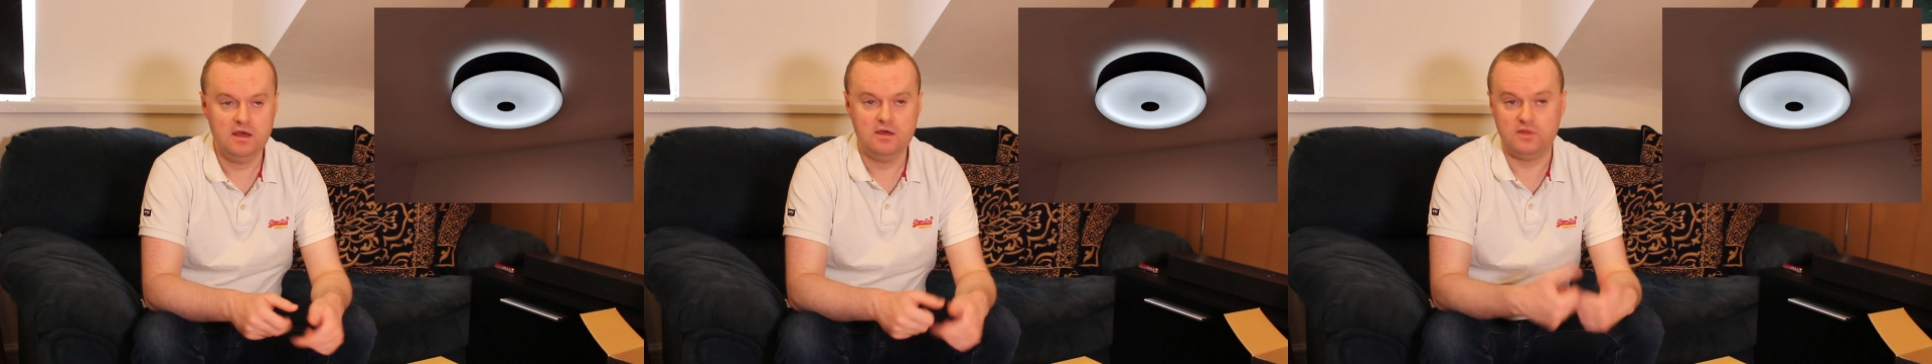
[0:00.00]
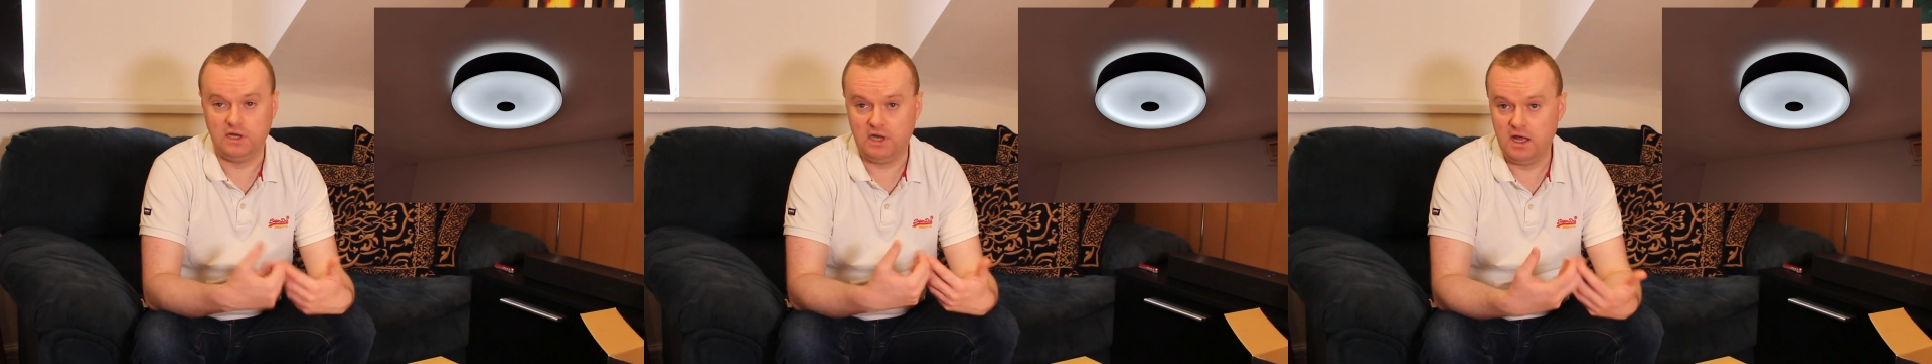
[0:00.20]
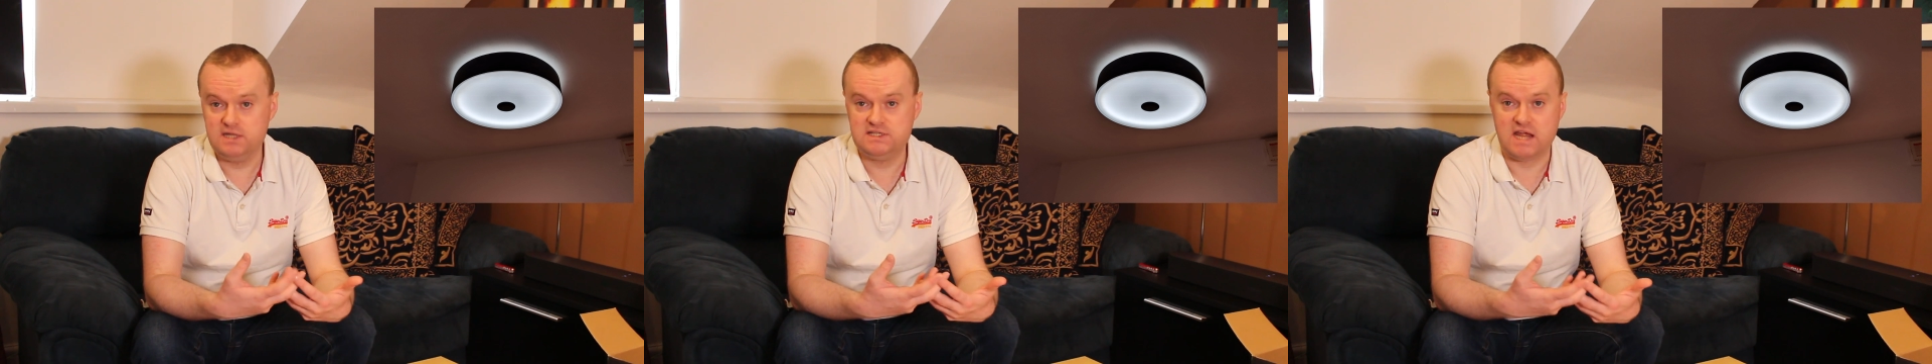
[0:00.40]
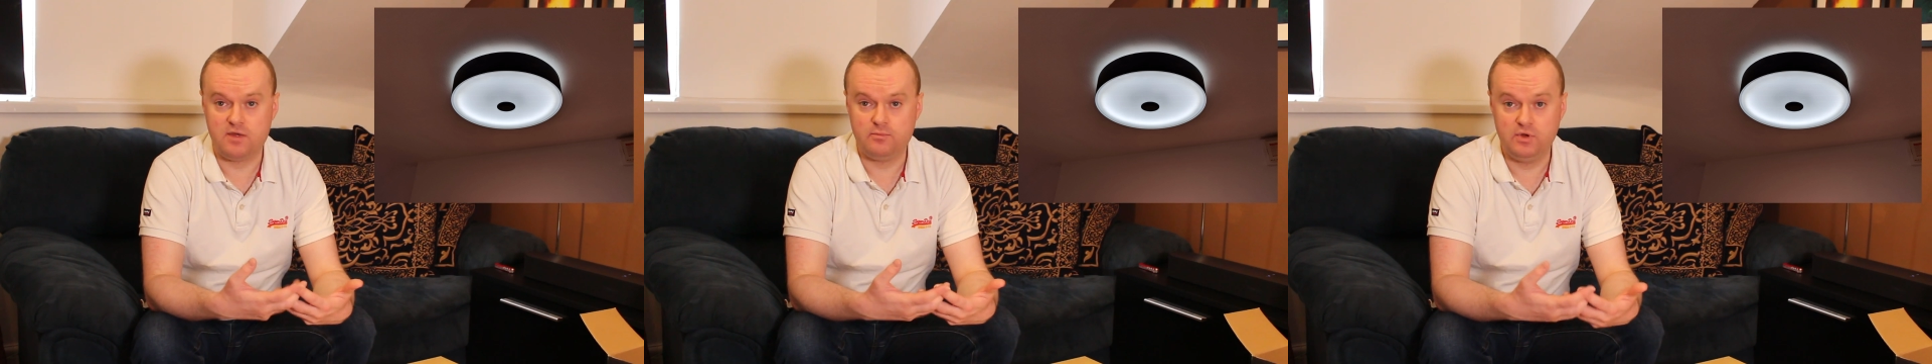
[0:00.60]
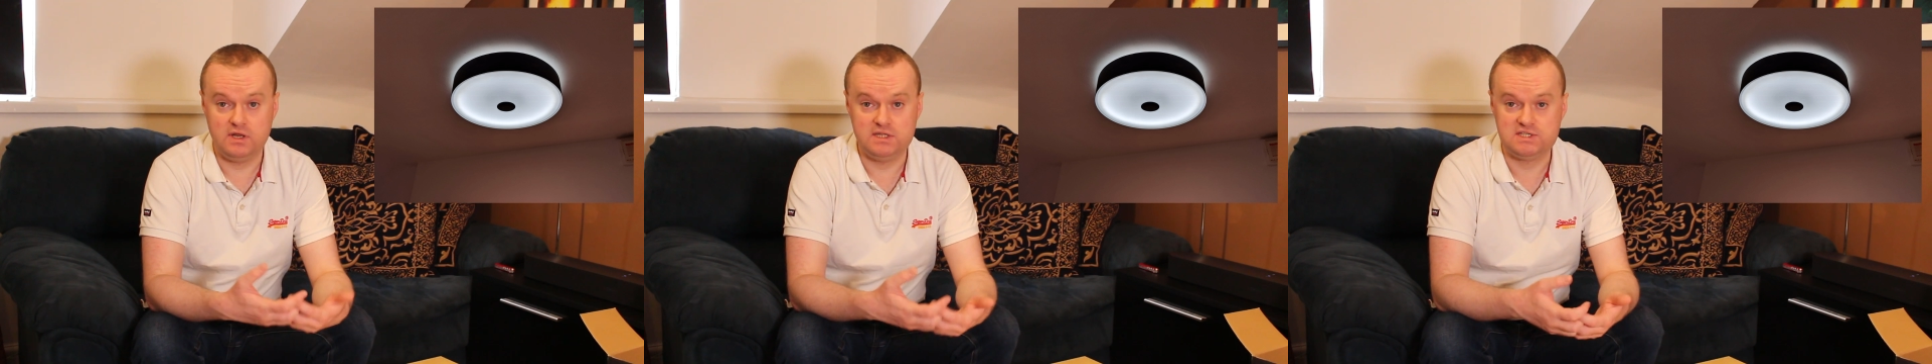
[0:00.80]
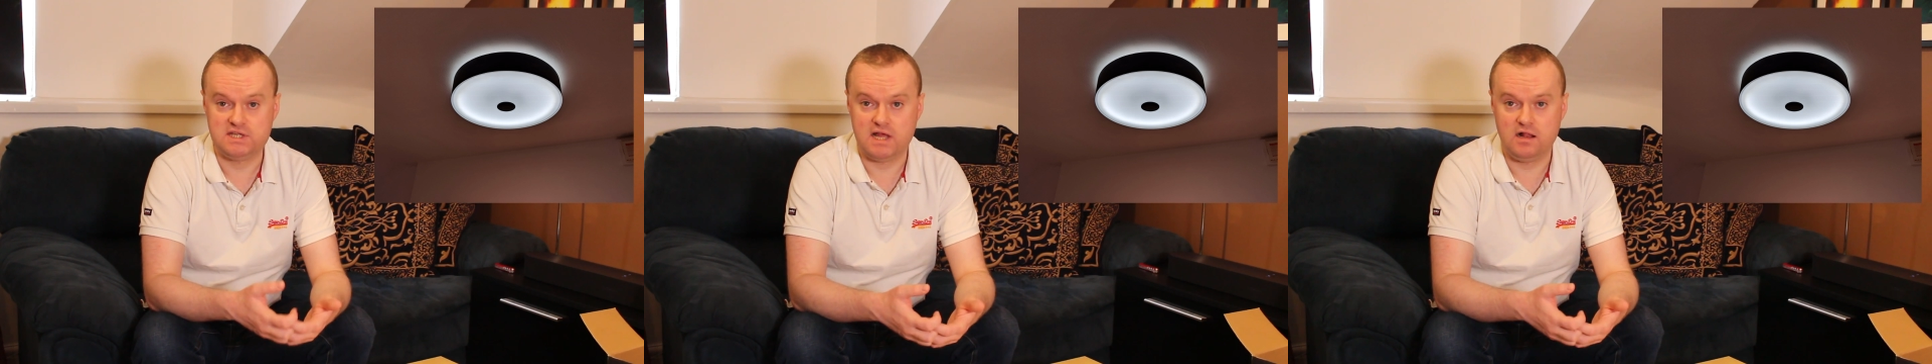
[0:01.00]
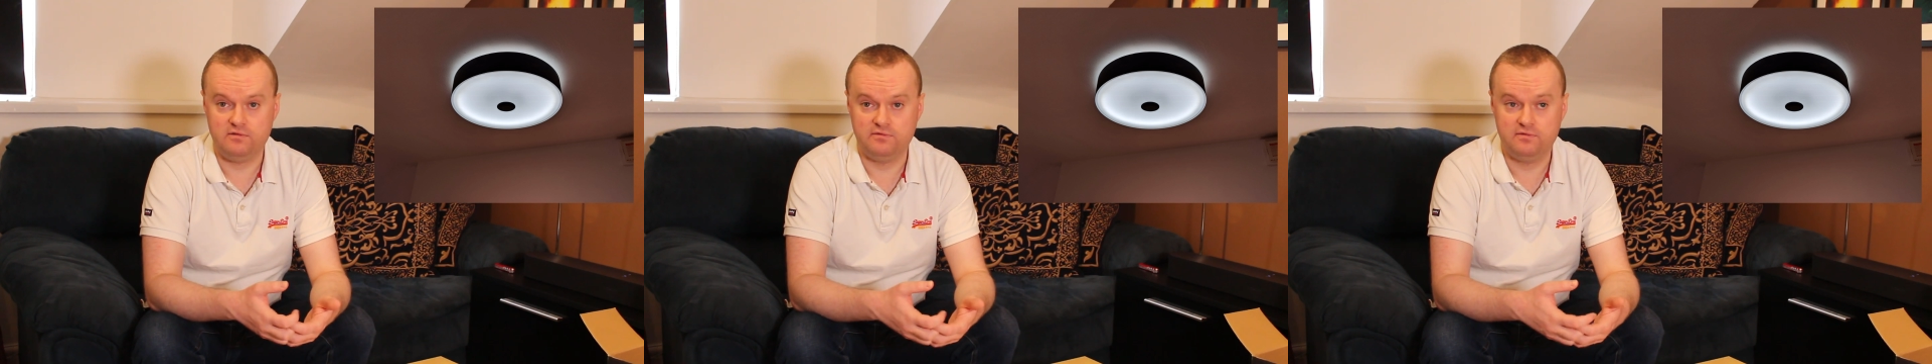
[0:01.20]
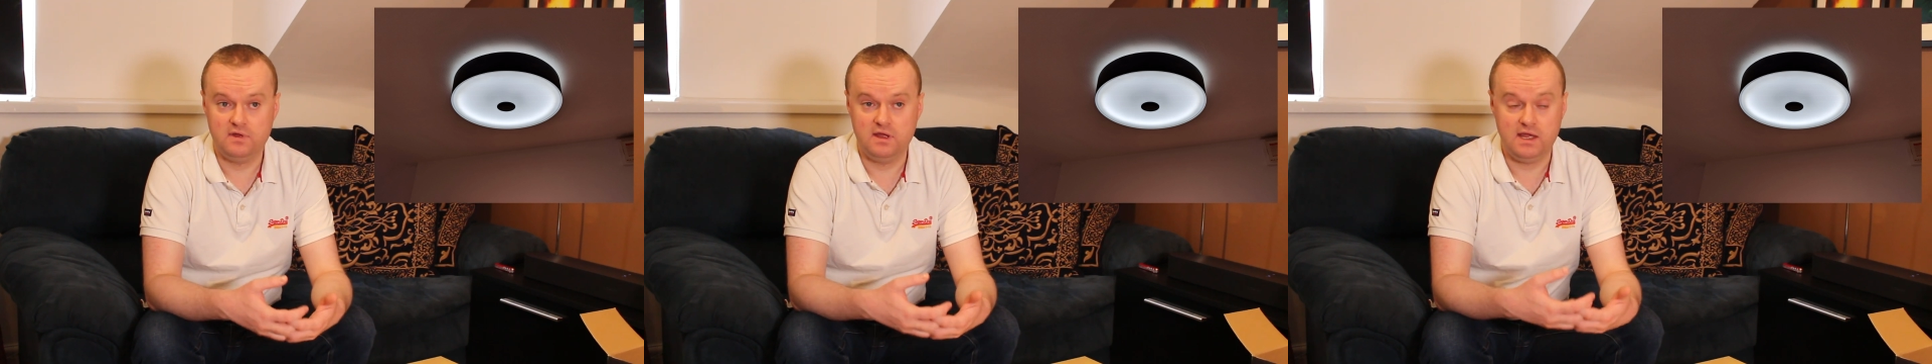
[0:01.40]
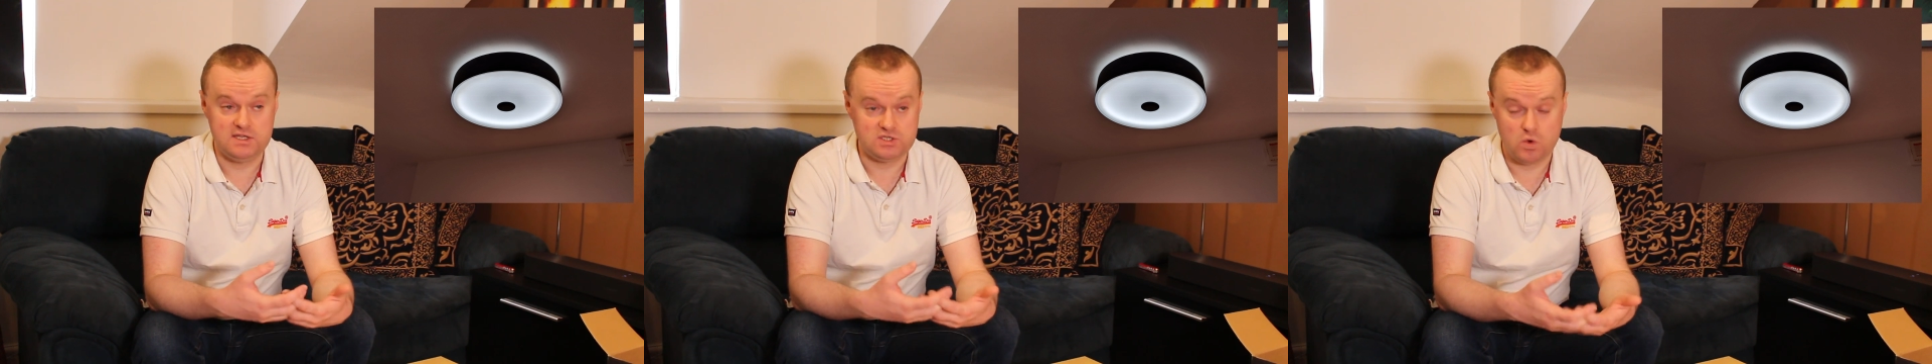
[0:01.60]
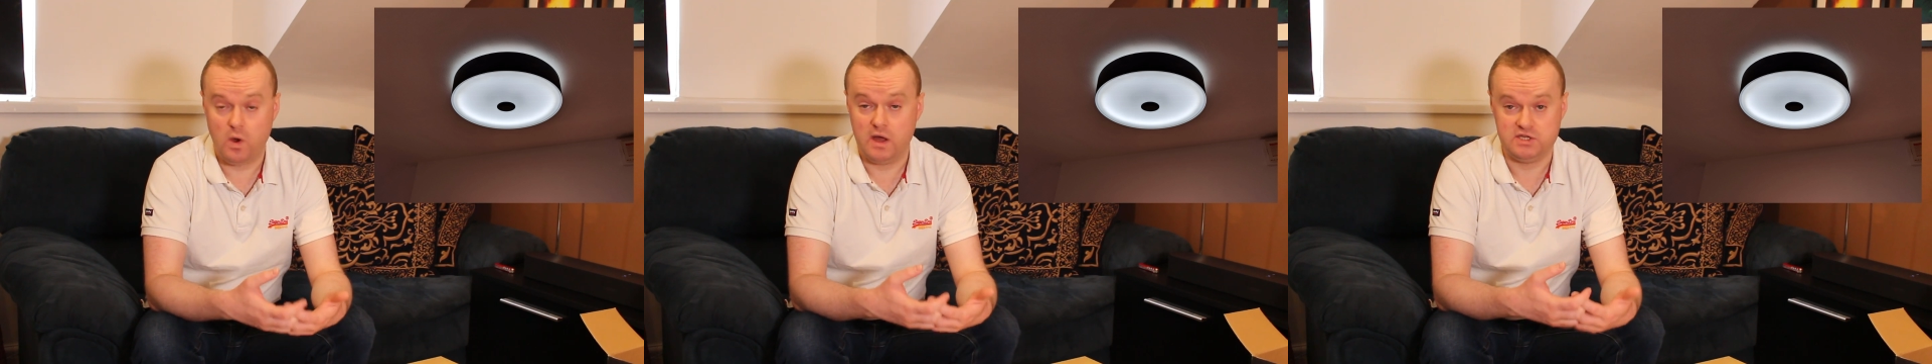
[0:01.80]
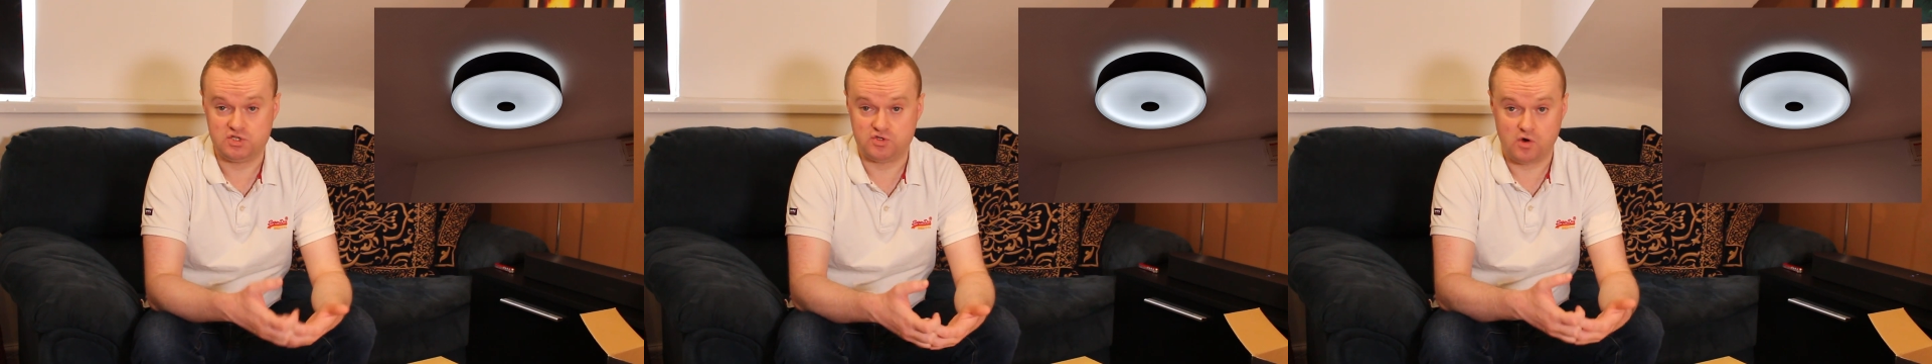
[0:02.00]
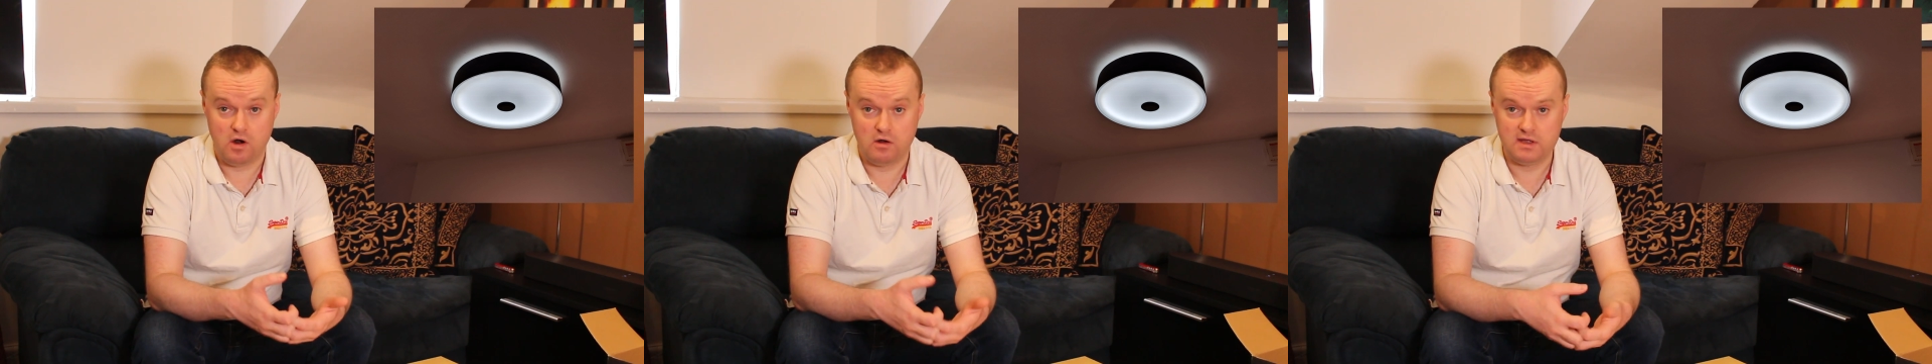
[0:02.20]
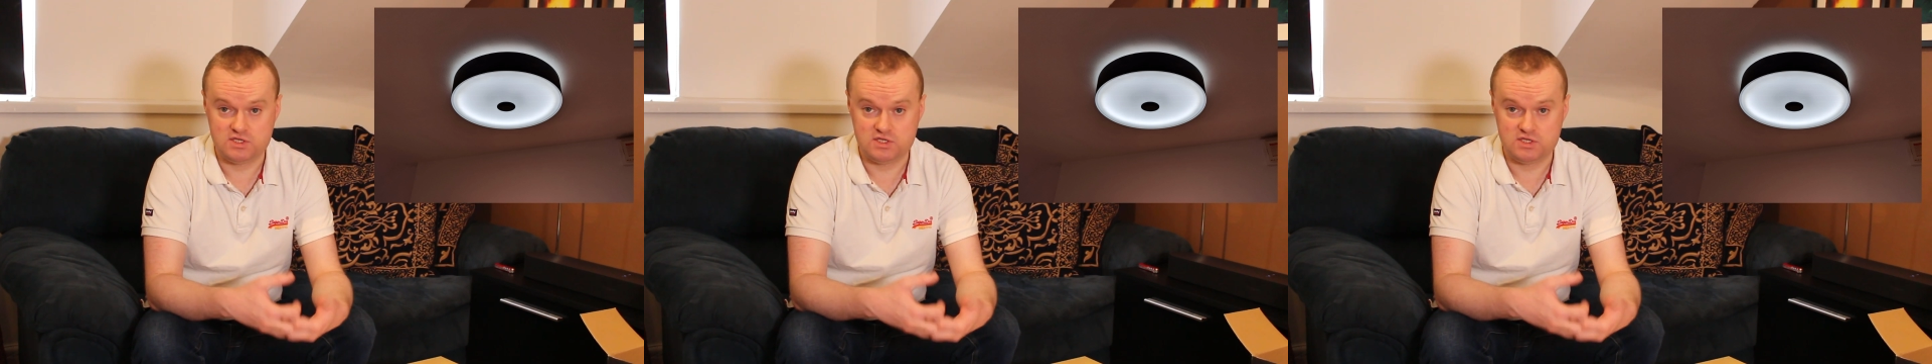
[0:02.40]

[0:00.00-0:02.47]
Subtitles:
The light output itself is quite strong,